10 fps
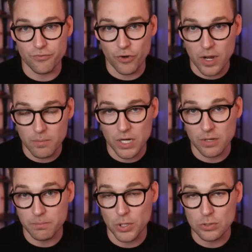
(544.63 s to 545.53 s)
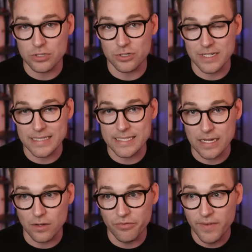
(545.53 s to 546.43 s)
from composer
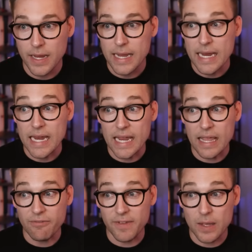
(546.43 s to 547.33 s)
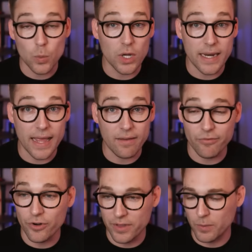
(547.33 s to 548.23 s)
itself. If it would
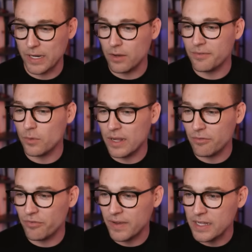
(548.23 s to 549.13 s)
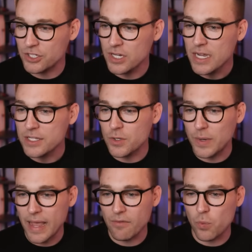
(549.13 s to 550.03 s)
ever, there we go, if it would ever finish. So
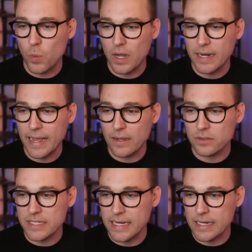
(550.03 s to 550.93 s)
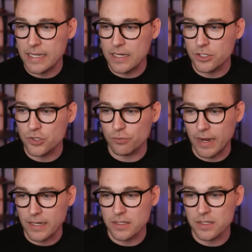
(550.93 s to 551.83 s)
we have one outdated
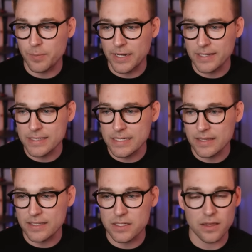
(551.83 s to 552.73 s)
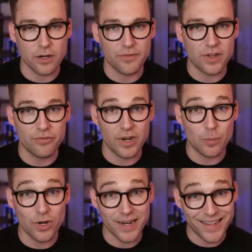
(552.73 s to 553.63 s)
direct dependency, and that's the Laravel
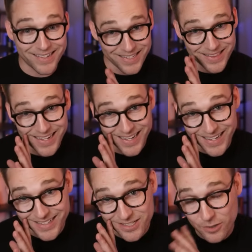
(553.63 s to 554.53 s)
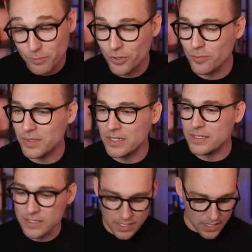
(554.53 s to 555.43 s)
framework, and I did that on
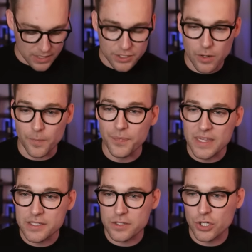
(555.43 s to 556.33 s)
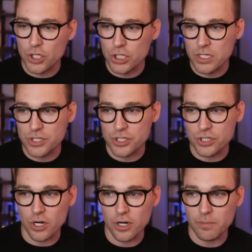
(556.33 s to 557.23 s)
purpose. So this is a good
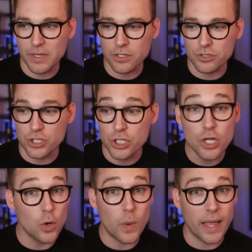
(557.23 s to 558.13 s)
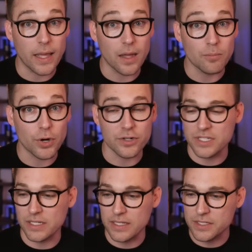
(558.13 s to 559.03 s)
start, but there's no way I'm
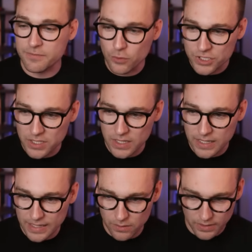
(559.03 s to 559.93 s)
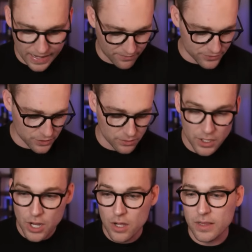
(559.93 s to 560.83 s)
parsing this. Fortunately, I don't have to.
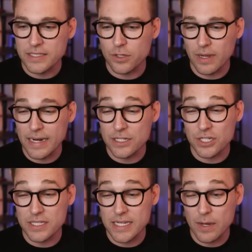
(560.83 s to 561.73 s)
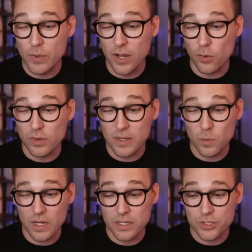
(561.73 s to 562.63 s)
Let's go ahead and just say we only
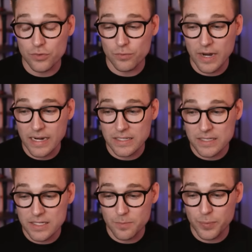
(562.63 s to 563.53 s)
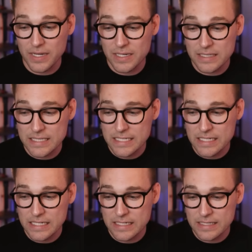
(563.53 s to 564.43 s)
want direct
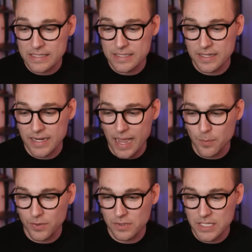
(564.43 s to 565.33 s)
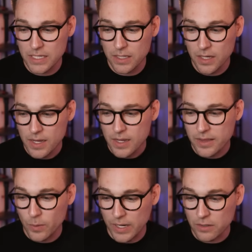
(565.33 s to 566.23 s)
dependencies. Is it a capital D?
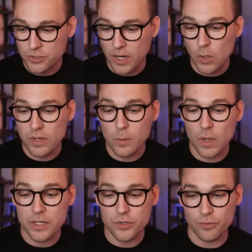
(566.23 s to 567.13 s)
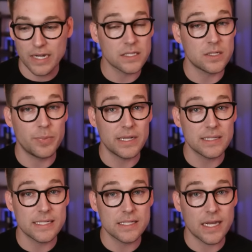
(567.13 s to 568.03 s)
There we go. So I only want direct
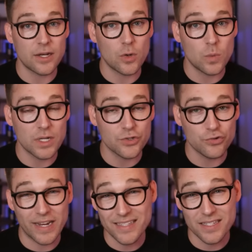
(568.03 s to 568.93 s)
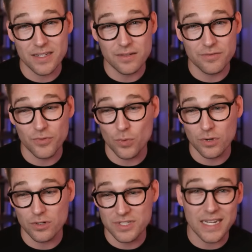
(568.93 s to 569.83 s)
dependencies. I don't want transitive
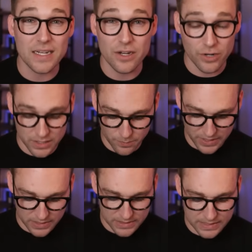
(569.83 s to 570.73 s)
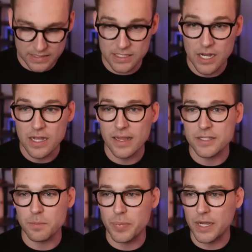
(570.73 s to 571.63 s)
or secondary dependencies.
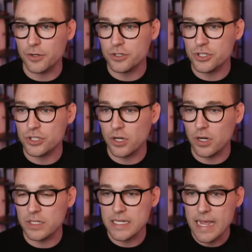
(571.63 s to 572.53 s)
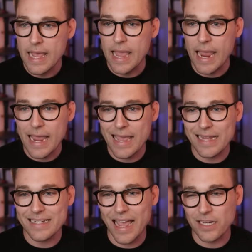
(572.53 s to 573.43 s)
That's a better start.
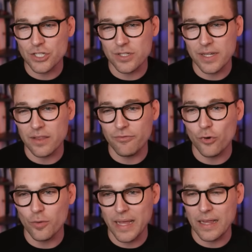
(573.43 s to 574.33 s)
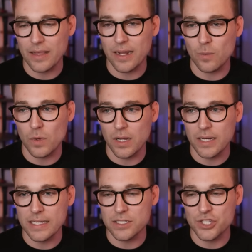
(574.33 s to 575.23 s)
And actually, the format that I
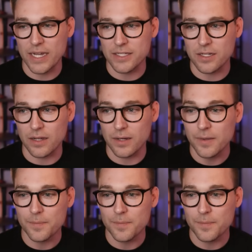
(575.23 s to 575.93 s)
want is JSON.